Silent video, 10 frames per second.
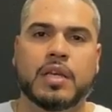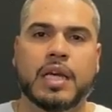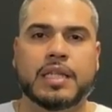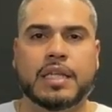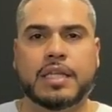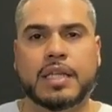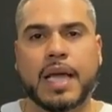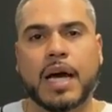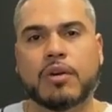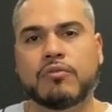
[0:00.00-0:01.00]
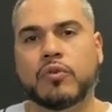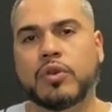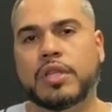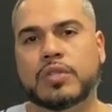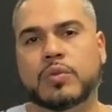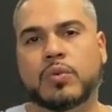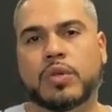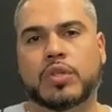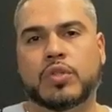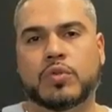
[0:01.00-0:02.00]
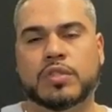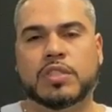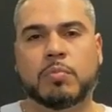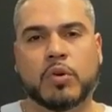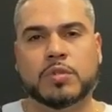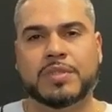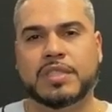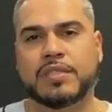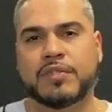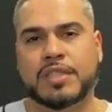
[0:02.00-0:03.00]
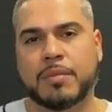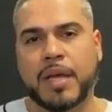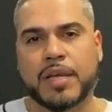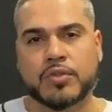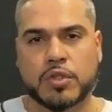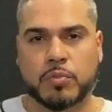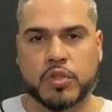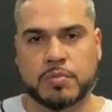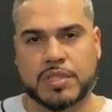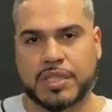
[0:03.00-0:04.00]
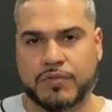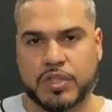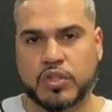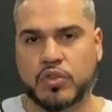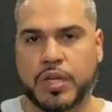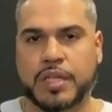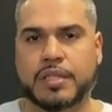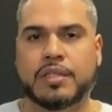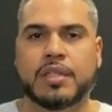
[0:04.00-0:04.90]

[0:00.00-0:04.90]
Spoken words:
And then now for this one, we're going to do a sport-specific demands or sport-specific training.